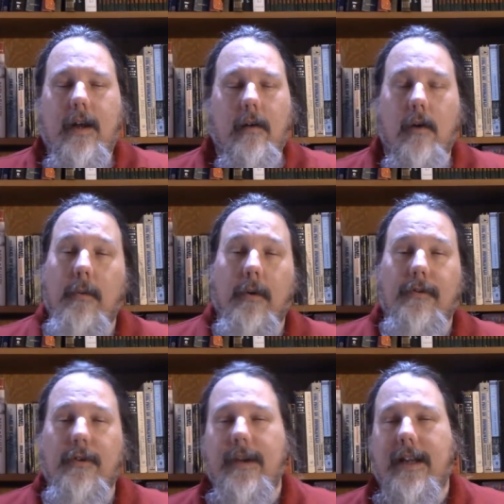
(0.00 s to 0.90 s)
We won't be
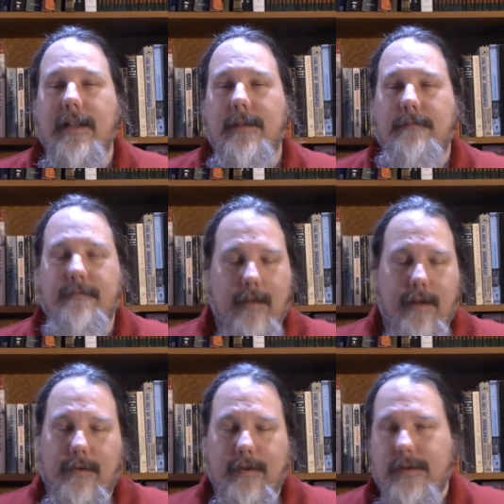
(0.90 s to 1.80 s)
reviewing
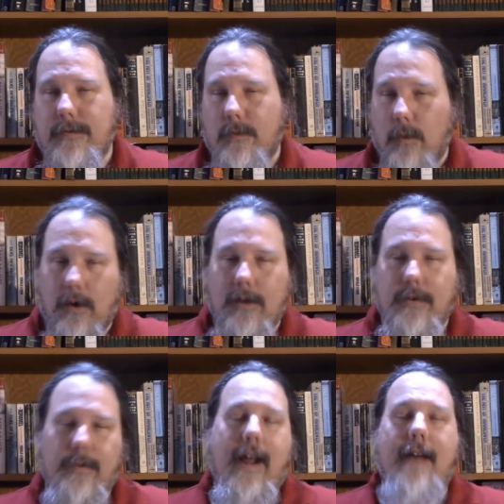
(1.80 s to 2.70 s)
anyone's works
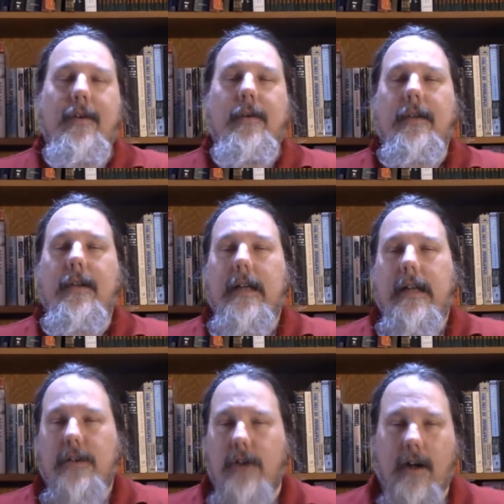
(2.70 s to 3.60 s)
or what have you and
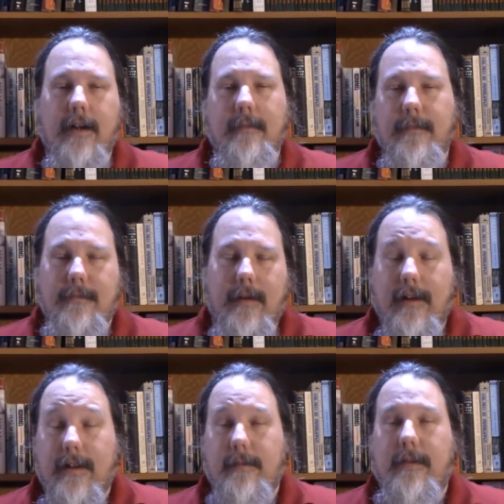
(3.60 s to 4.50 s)
talking about
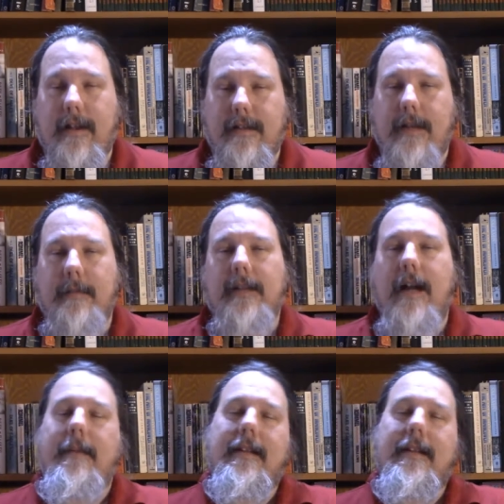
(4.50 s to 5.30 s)
how they apply to the tabletop.